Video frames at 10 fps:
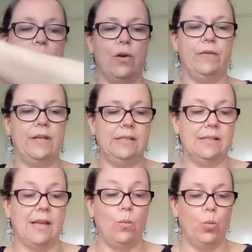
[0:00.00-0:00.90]
on this
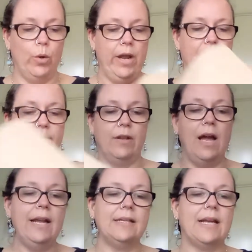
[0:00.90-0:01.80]
as I would have
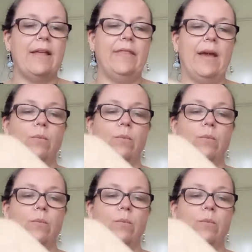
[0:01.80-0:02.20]
liked, and that